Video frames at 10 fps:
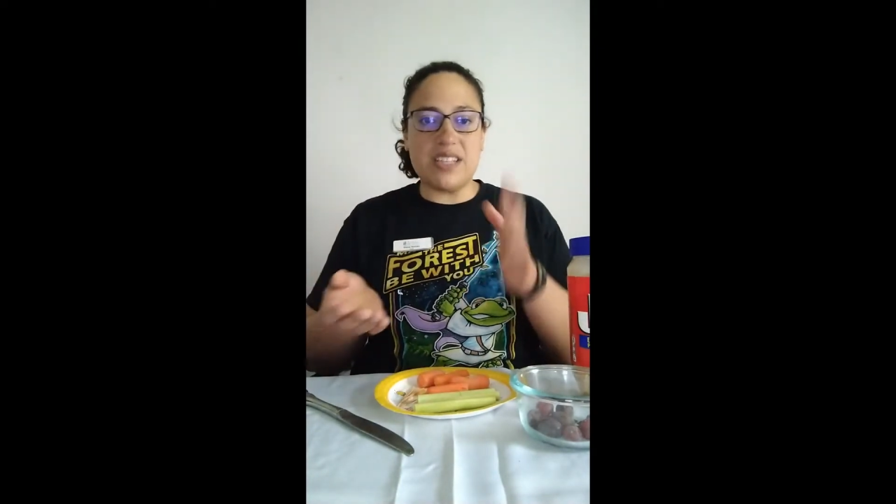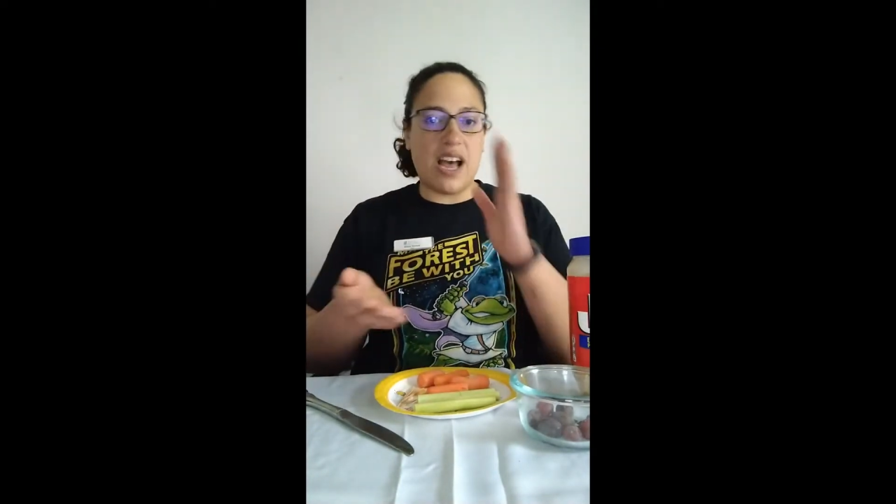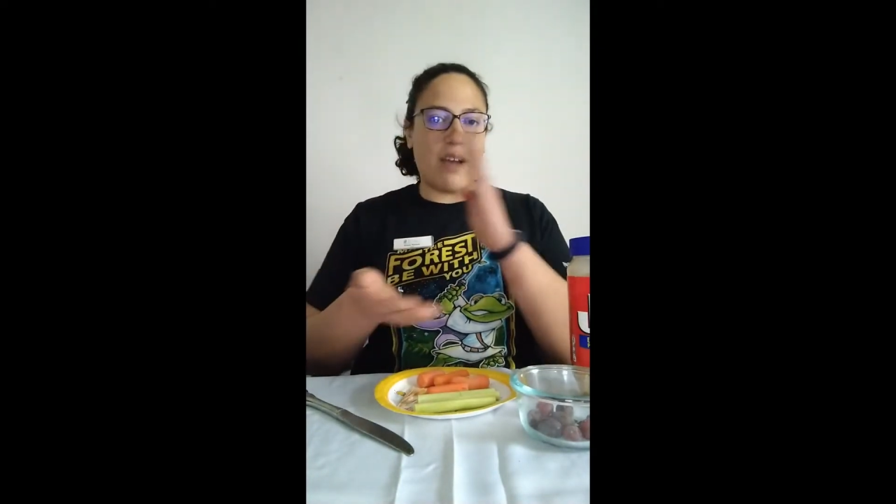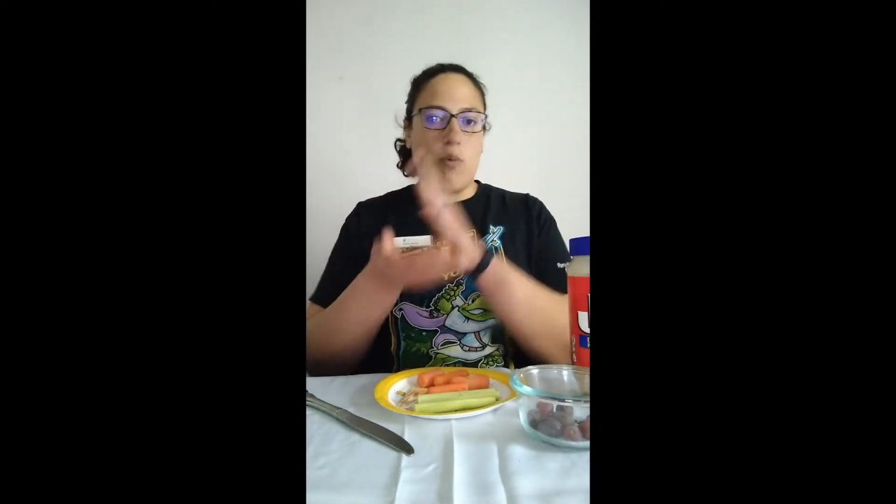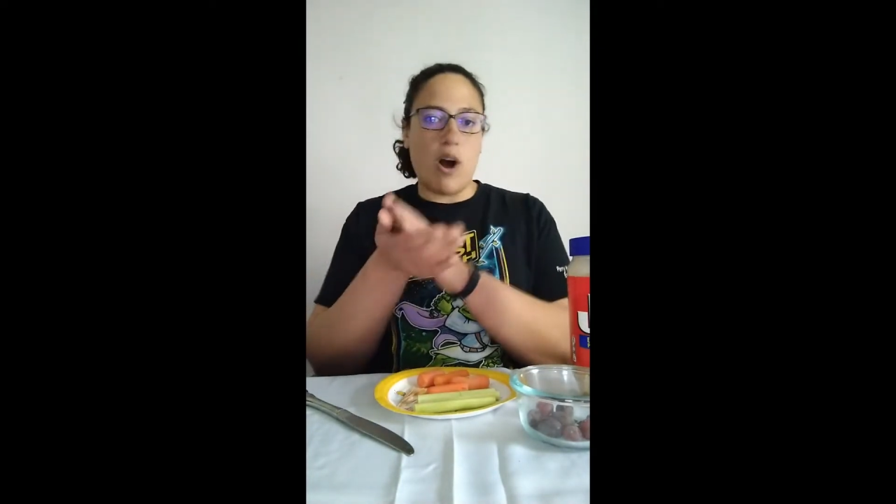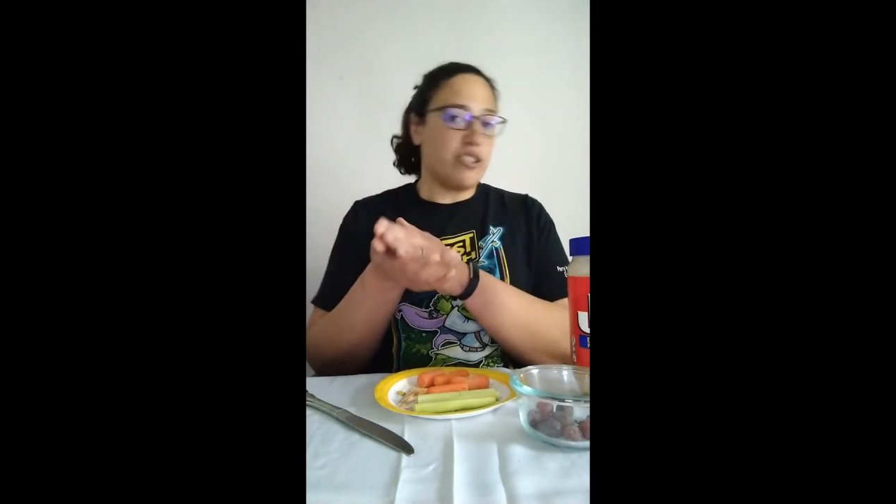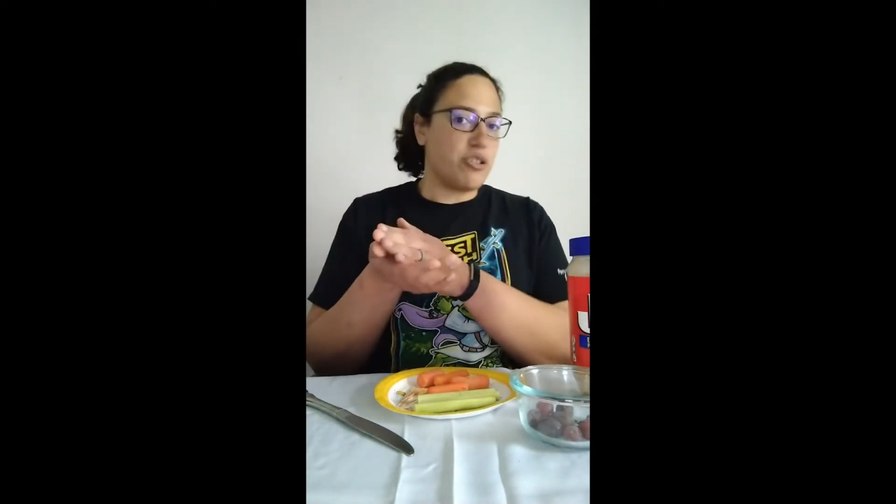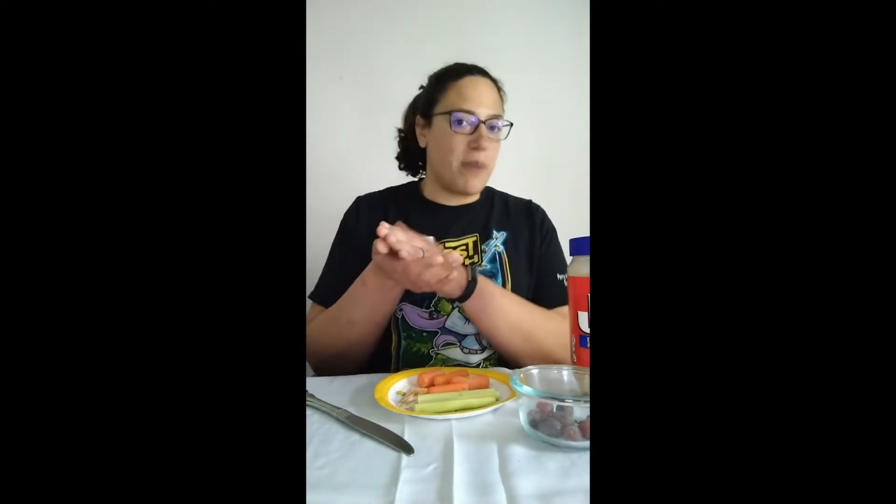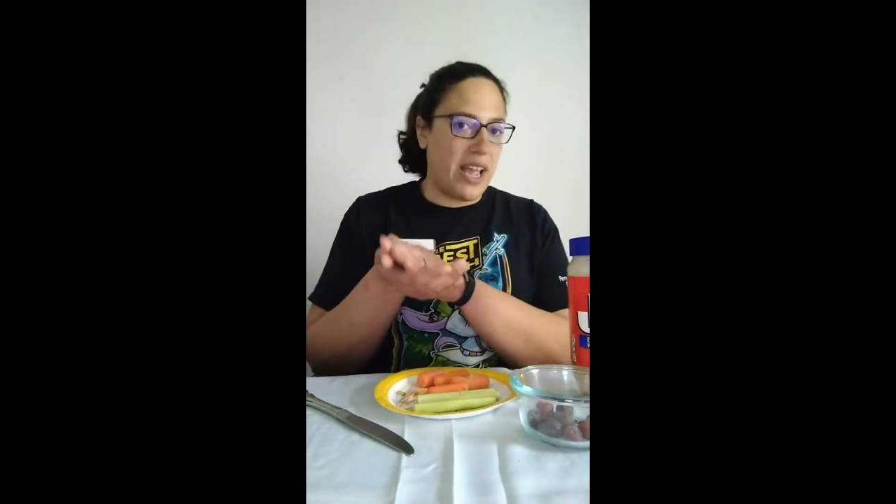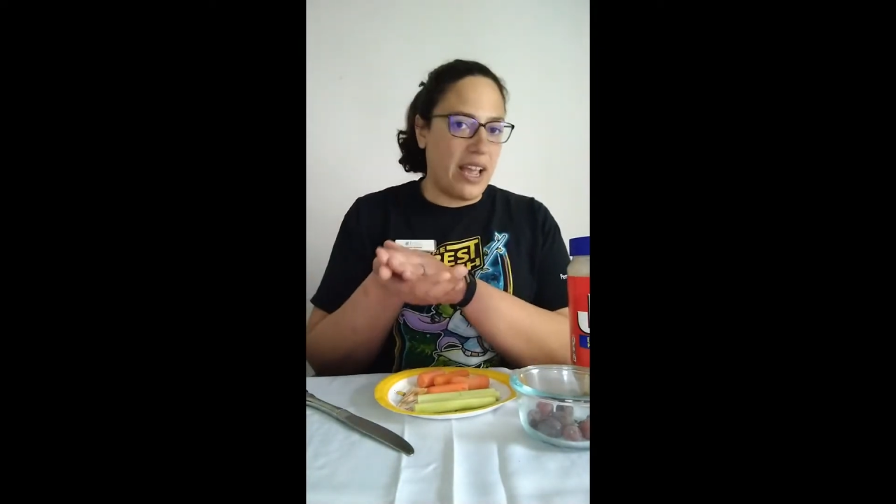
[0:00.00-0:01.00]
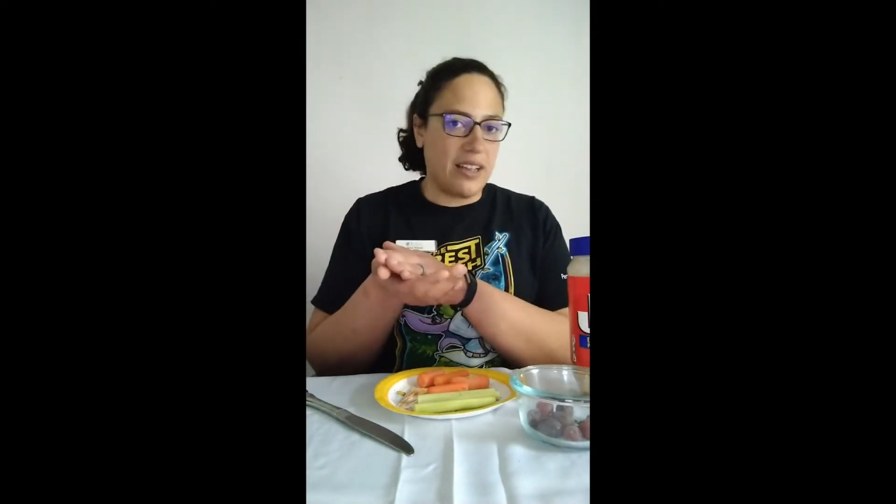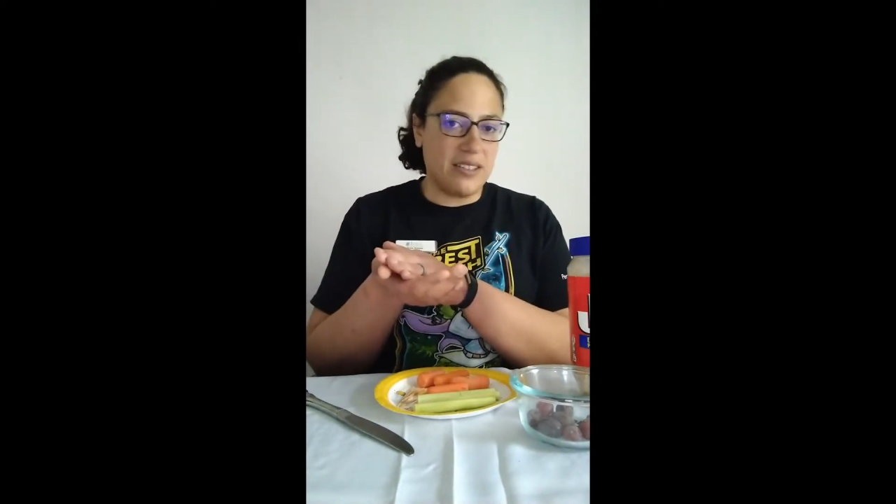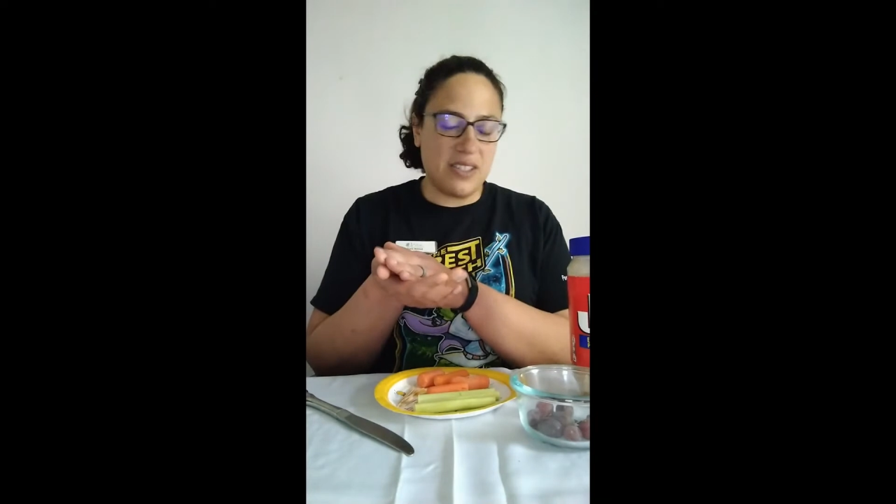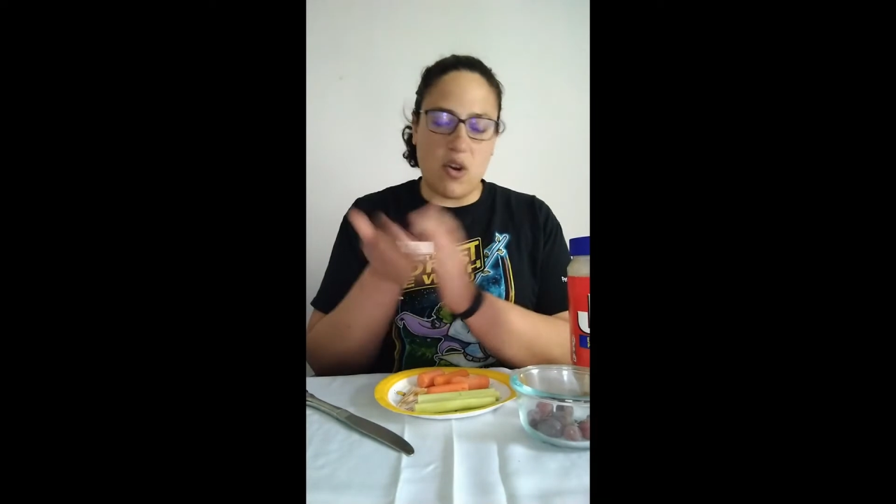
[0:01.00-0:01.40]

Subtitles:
I washed my hands,